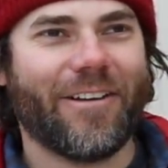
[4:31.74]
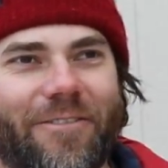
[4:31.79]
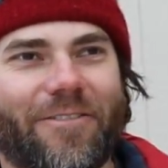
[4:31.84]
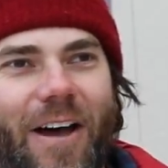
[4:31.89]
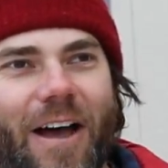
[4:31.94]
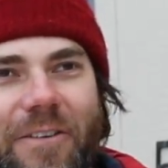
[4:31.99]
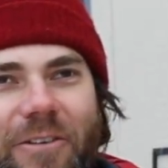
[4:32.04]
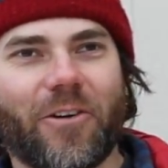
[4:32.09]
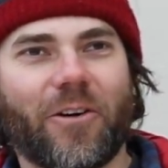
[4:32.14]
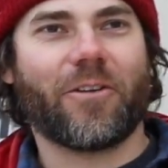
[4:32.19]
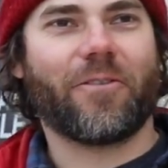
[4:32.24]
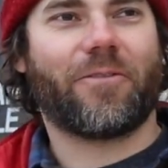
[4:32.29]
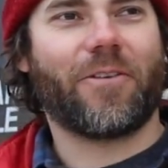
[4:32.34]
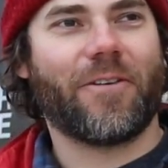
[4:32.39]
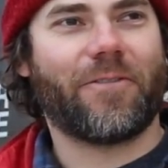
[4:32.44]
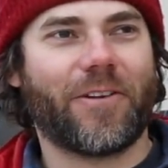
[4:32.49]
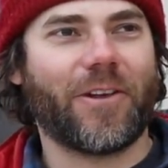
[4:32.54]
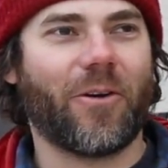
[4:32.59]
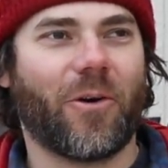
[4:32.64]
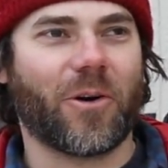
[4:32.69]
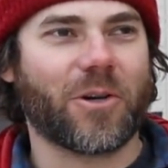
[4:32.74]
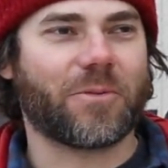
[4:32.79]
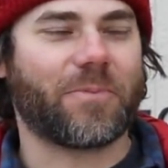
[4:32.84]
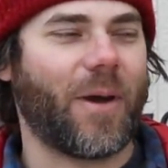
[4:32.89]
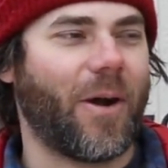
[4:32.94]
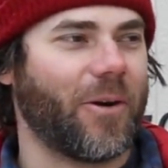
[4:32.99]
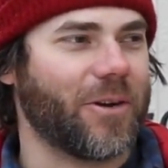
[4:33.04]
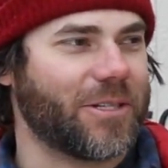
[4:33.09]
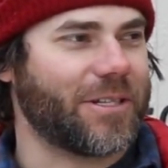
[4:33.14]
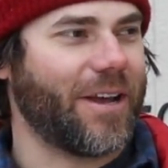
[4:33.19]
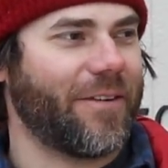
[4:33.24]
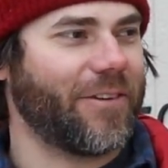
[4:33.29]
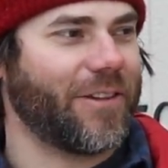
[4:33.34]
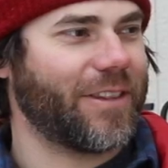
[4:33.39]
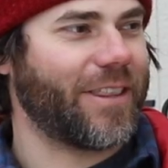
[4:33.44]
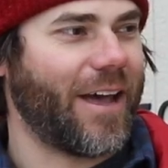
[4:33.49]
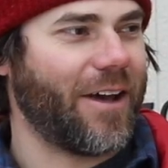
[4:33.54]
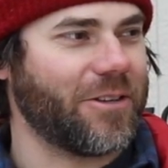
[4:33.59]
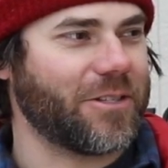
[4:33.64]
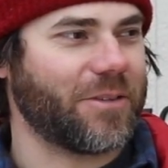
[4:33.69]
550 horsepower,
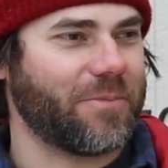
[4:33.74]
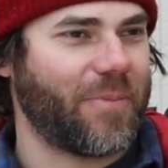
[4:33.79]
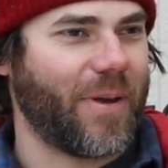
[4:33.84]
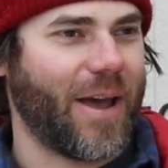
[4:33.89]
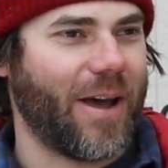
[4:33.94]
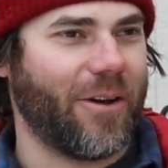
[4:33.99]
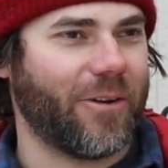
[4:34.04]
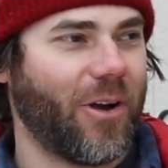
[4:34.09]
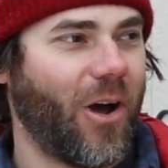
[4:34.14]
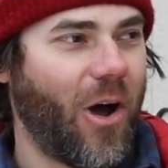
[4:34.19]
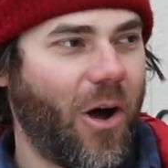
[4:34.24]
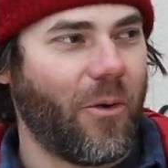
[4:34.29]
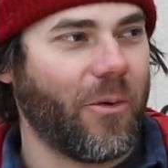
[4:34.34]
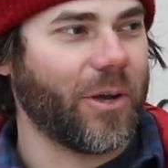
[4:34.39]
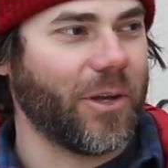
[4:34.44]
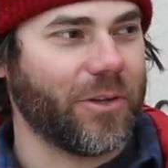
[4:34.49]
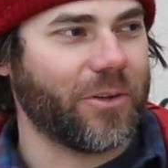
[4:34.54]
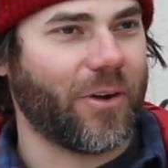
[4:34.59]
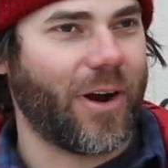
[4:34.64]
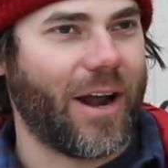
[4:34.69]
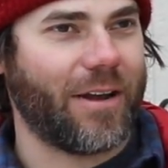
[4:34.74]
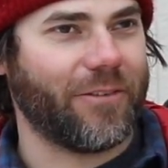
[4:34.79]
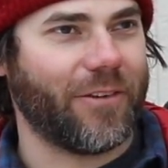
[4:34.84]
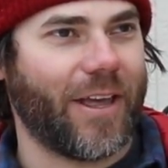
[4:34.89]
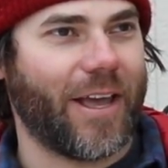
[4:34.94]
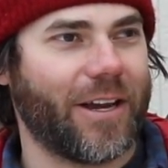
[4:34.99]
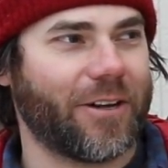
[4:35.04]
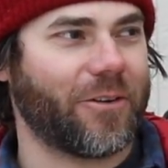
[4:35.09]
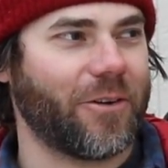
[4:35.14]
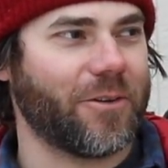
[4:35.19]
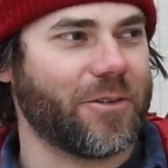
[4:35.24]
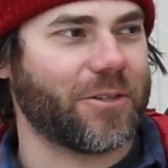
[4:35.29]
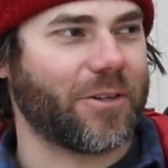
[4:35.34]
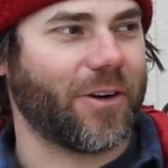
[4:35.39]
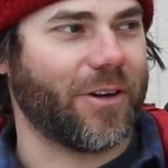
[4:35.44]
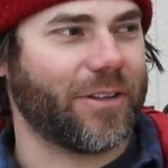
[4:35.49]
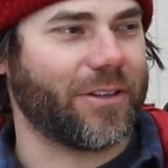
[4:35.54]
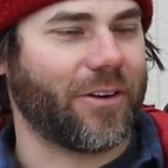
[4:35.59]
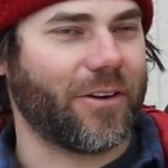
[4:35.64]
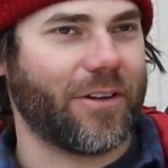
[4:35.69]
7,000 pound all-wheel drive Land
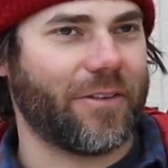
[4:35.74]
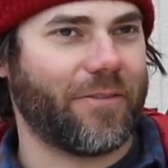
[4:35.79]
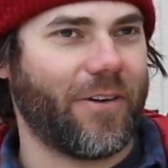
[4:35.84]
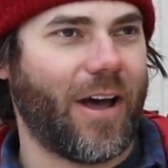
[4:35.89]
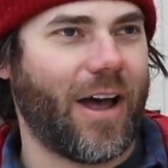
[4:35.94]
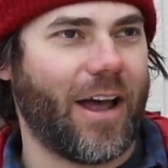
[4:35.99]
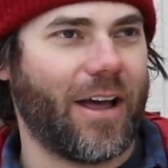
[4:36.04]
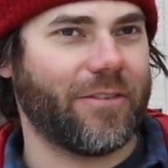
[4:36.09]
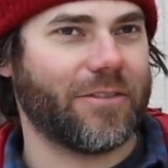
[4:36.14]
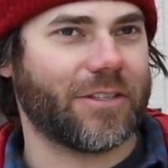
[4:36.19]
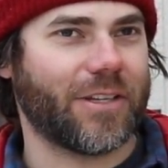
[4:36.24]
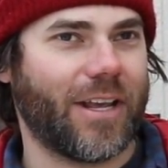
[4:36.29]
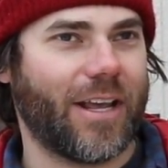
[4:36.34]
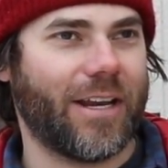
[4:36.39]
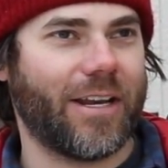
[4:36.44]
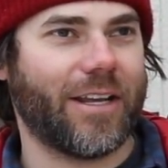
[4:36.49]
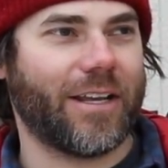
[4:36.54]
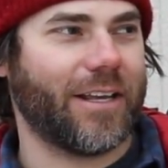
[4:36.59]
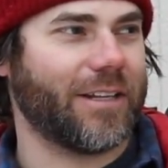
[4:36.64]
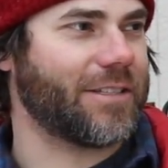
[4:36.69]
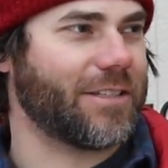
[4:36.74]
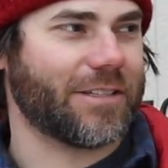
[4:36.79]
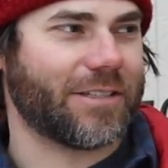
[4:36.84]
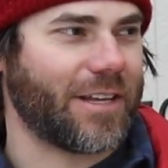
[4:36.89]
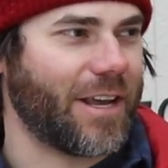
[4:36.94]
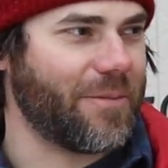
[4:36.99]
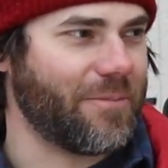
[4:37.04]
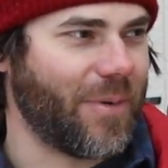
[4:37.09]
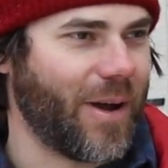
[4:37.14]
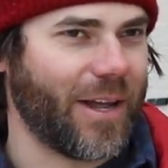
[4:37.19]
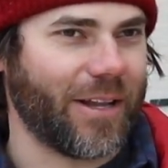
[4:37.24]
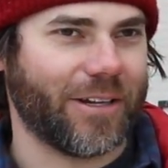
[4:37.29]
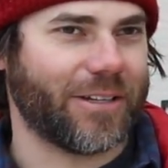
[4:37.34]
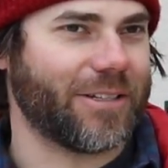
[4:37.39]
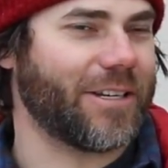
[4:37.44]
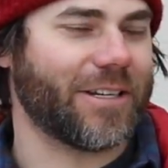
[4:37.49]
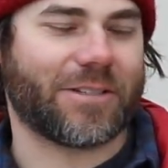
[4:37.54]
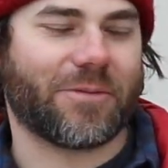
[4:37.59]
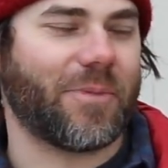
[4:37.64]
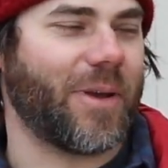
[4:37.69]
Cruiser on 35s, and it gets the same mileage.
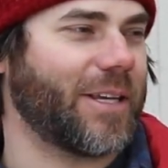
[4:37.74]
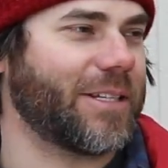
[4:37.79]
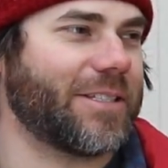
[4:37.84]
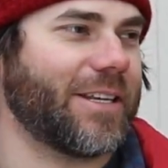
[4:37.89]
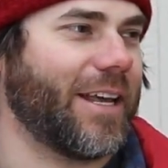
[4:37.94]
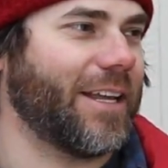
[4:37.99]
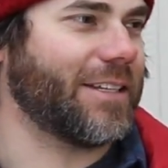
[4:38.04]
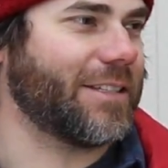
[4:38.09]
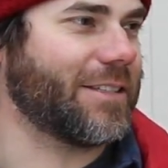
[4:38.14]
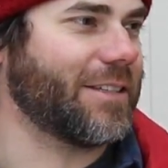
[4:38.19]
It doesn't make sense.